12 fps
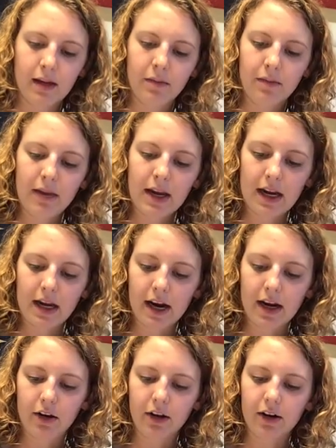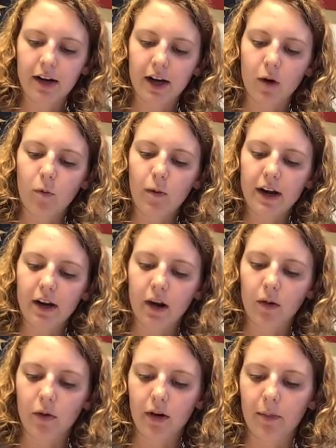Make it kind of look like a
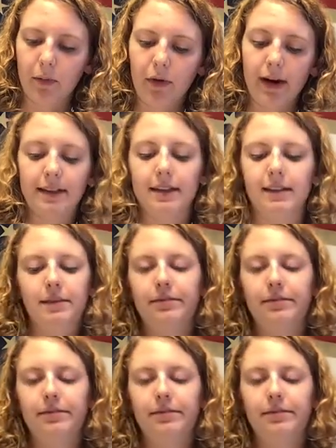window or a present.